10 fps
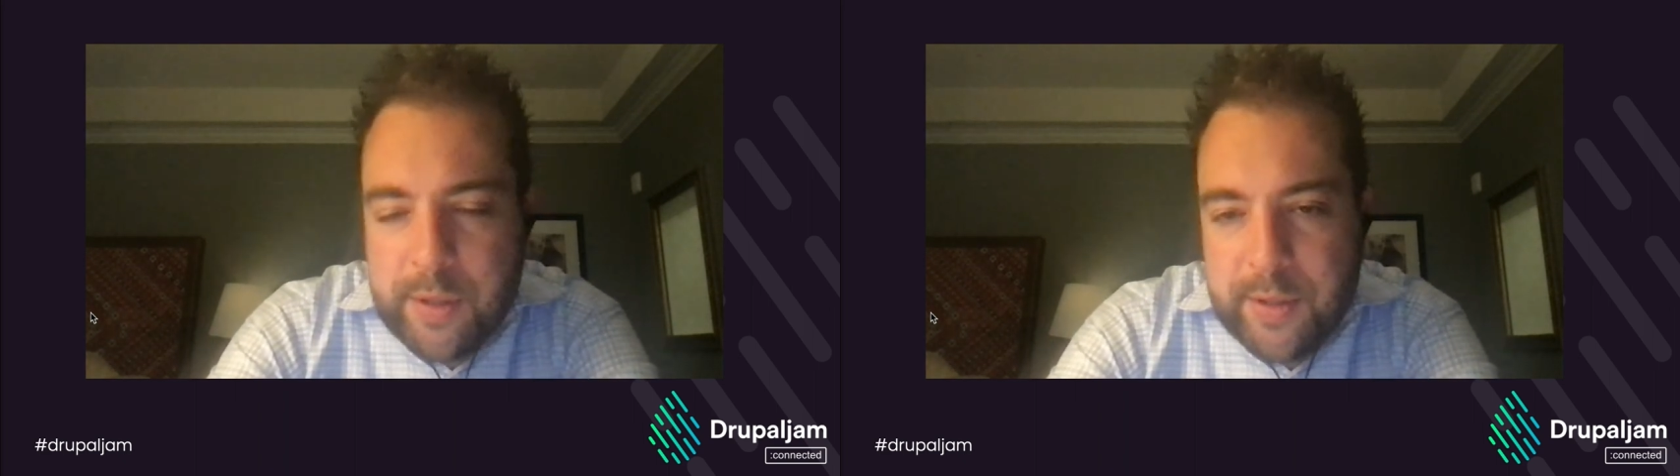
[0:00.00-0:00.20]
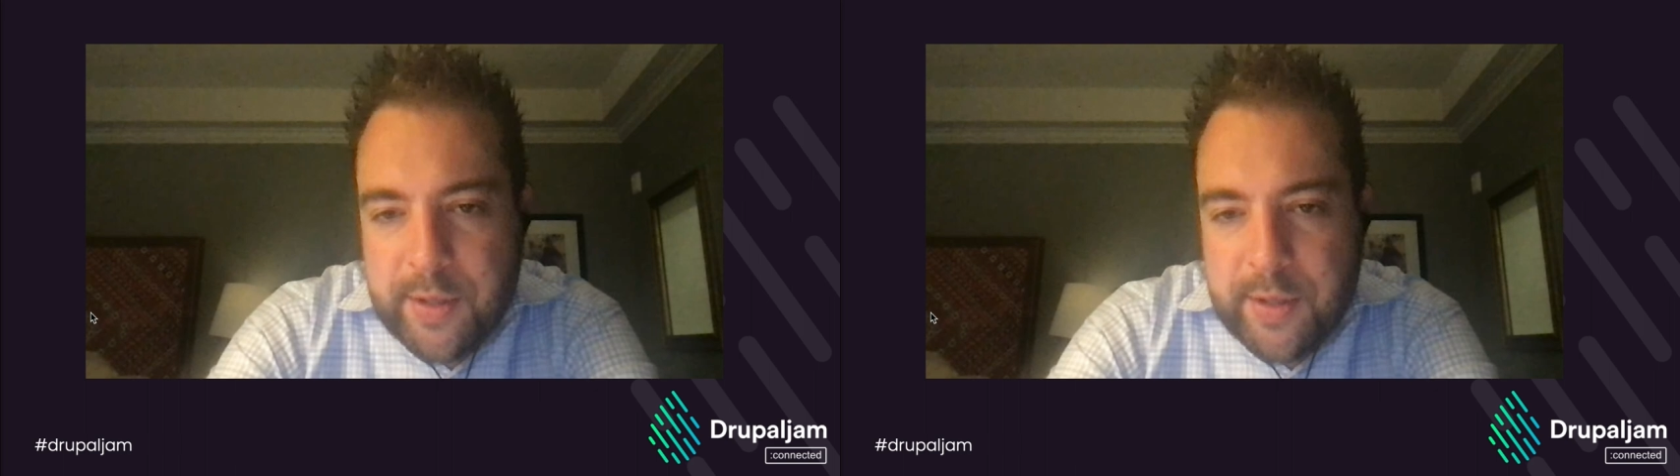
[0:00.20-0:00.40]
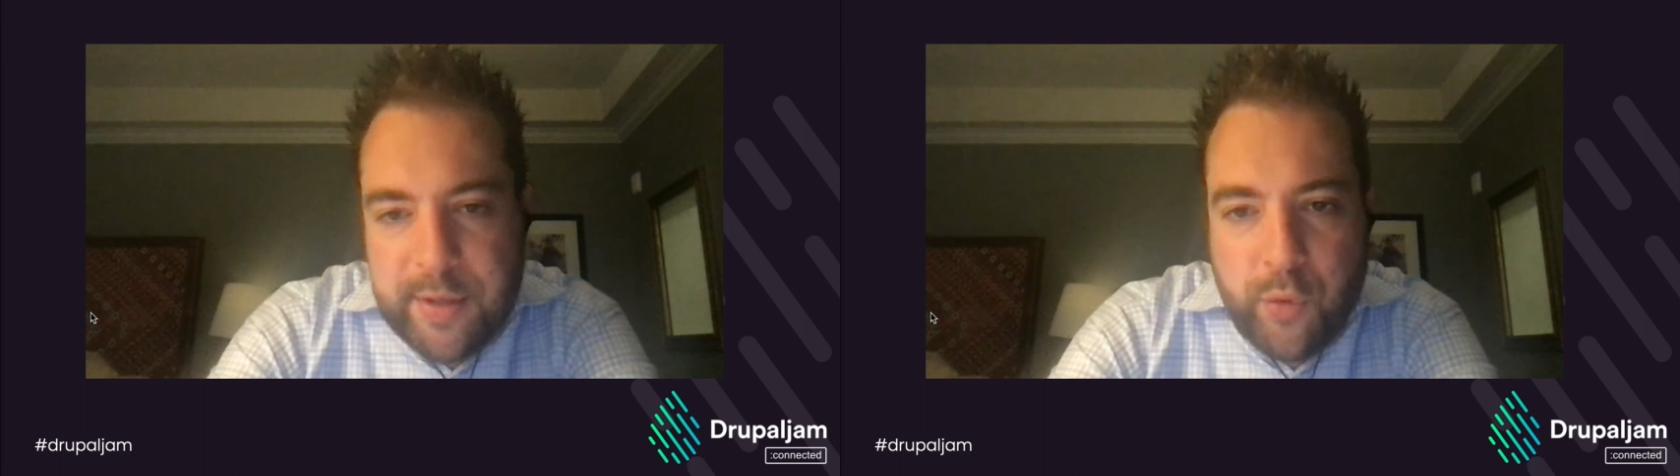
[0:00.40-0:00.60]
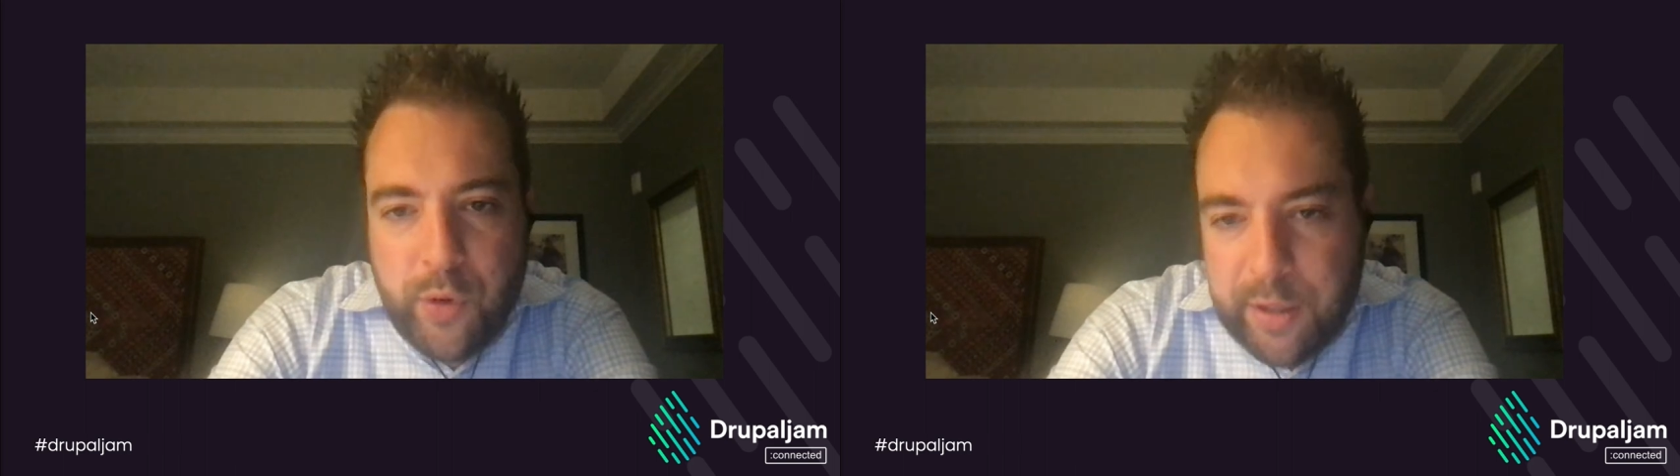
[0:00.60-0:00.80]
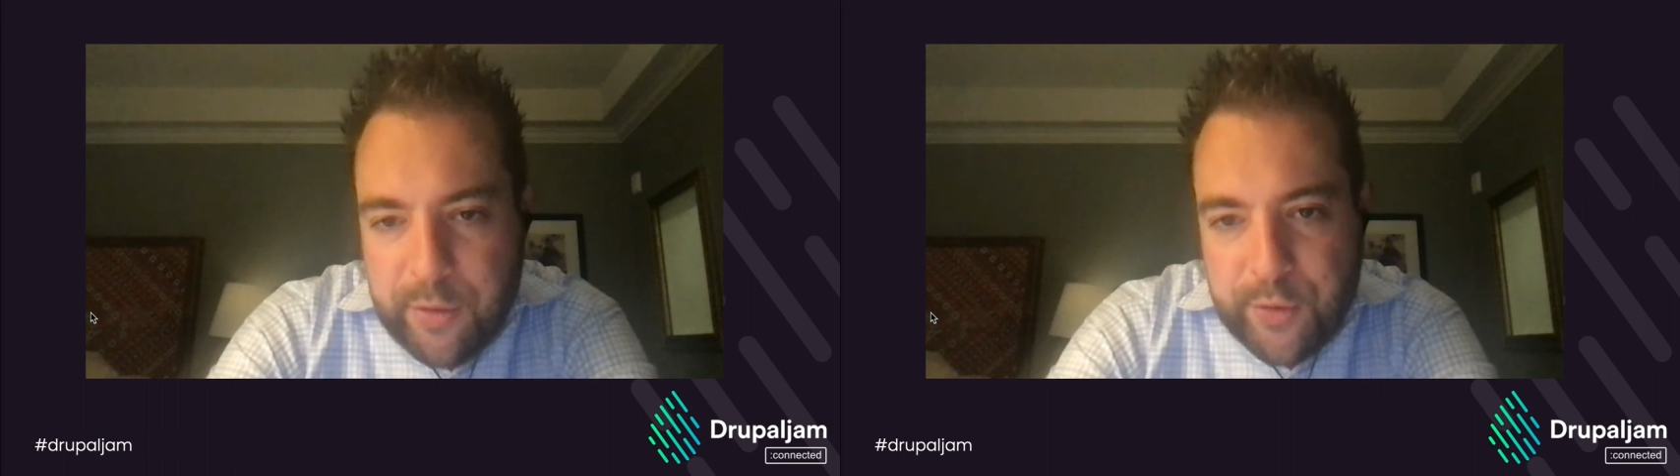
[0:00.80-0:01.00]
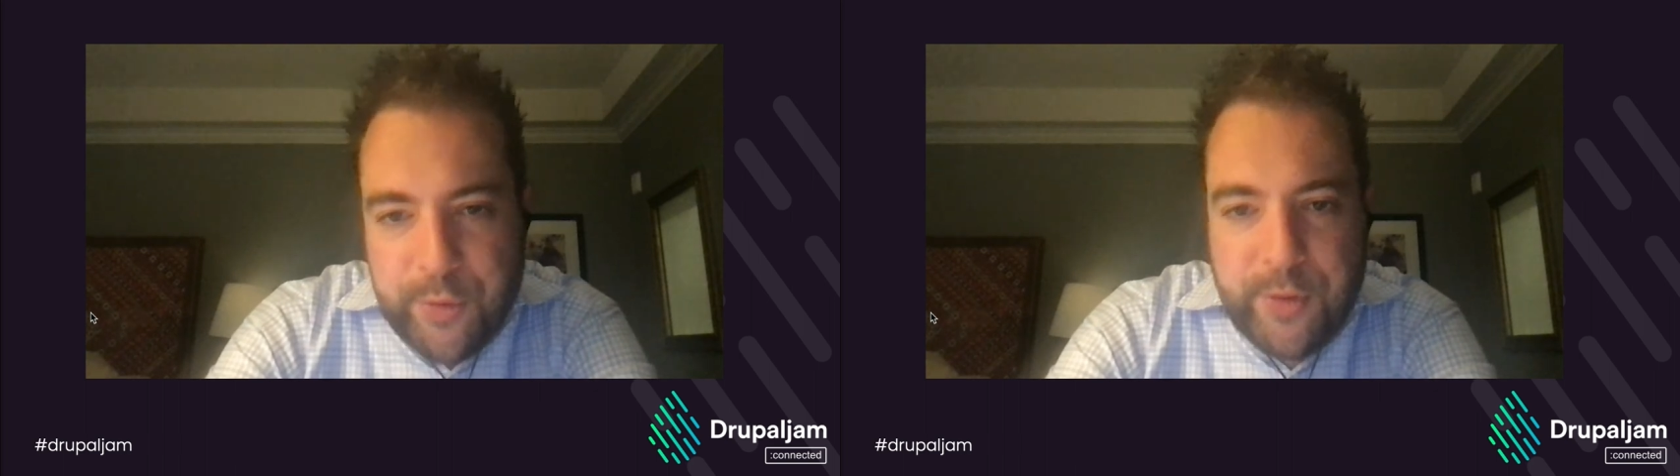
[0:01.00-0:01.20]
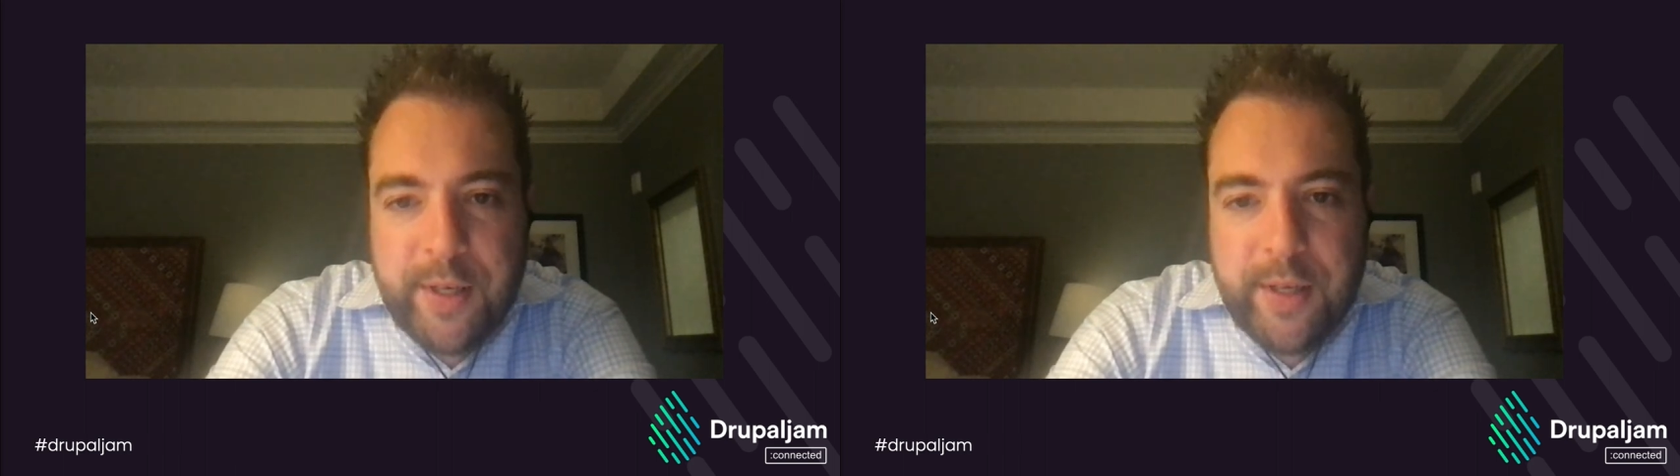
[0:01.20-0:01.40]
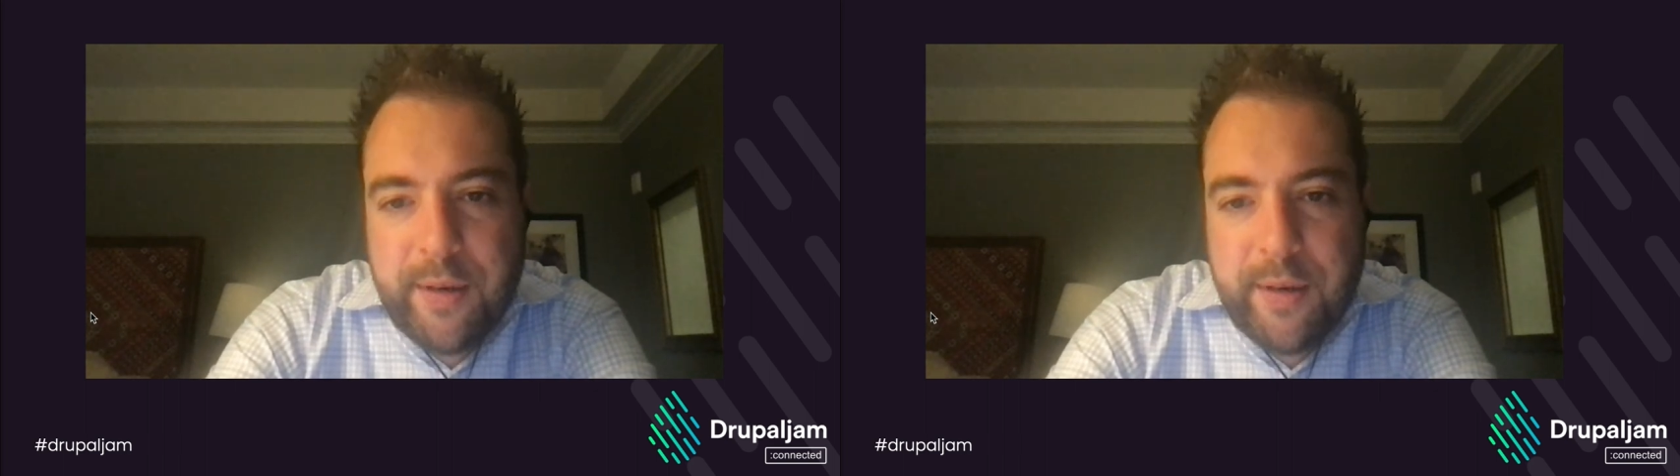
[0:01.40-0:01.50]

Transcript: This is a breakthrough